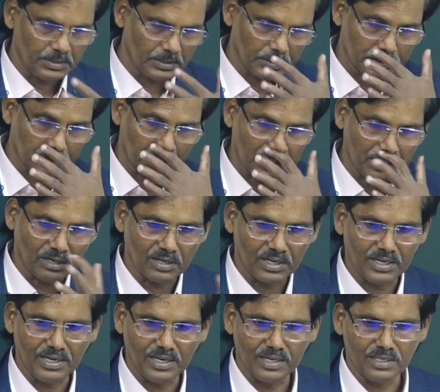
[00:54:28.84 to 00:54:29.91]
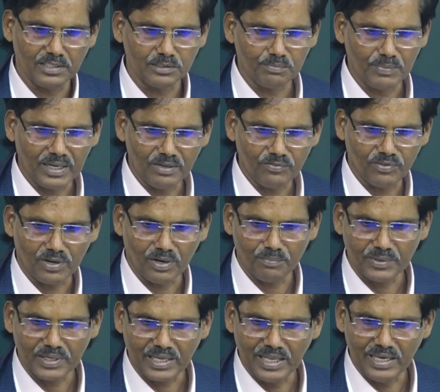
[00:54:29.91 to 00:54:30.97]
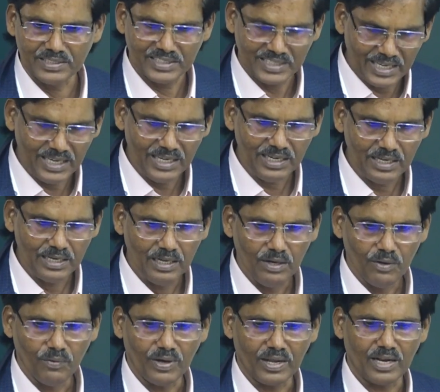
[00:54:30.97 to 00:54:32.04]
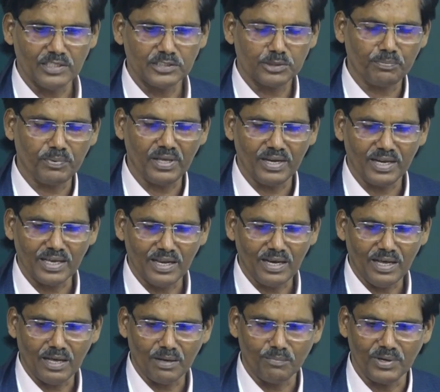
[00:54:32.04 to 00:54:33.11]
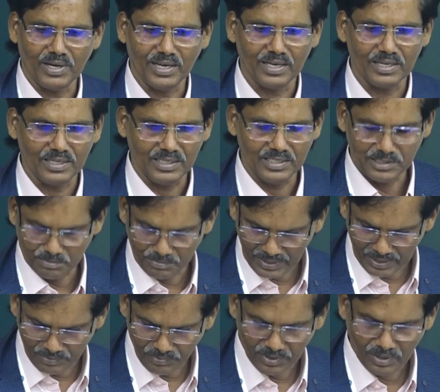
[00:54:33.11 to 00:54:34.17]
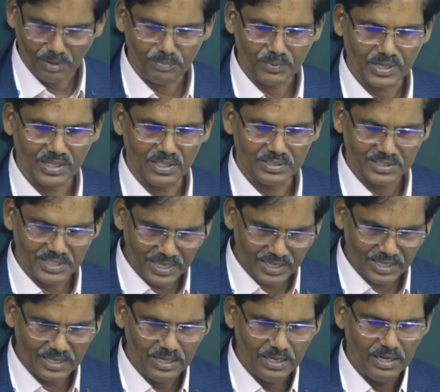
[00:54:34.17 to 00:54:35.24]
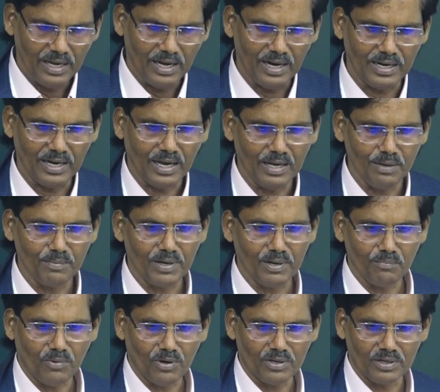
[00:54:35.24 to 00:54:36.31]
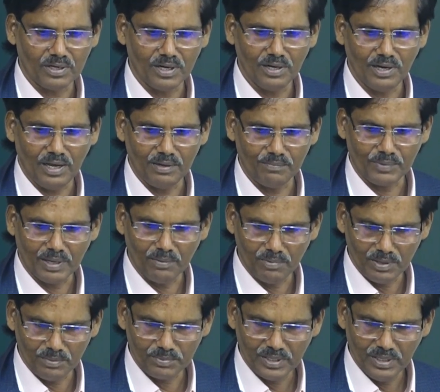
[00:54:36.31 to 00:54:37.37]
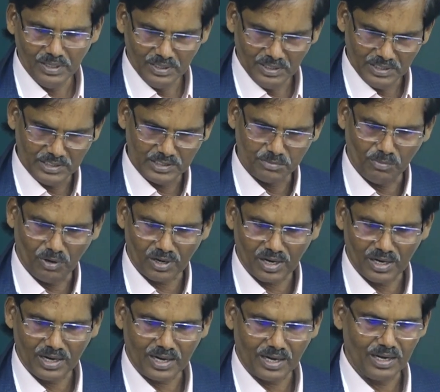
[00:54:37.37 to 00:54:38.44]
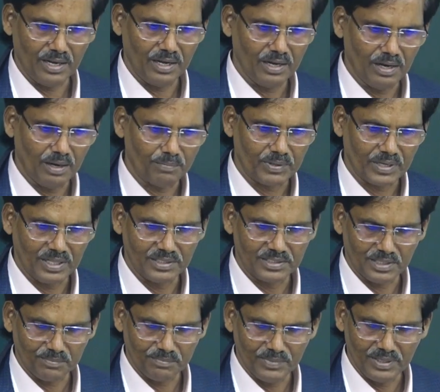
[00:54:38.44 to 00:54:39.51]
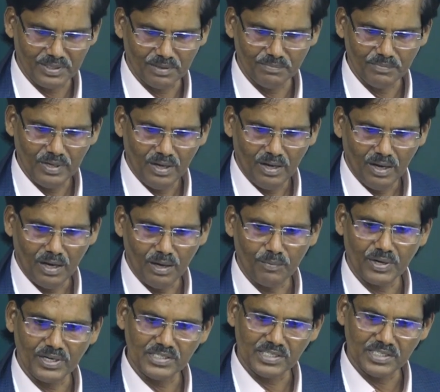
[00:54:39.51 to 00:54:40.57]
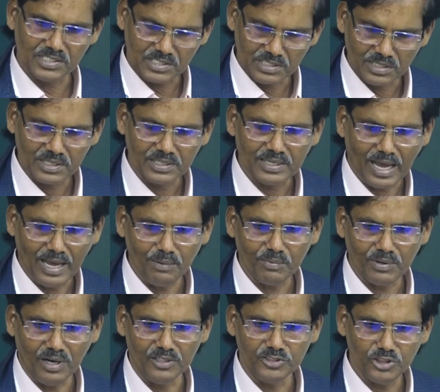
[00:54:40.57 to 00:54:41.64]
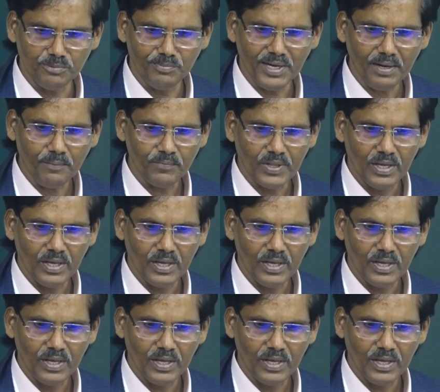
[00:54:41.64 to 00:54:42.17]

discrete ordinate is meant for optical thin, whereas spherical harmonic is meant for optical thick, and hybrid model I have developed is moderately optical thick medium. However, it is time consuming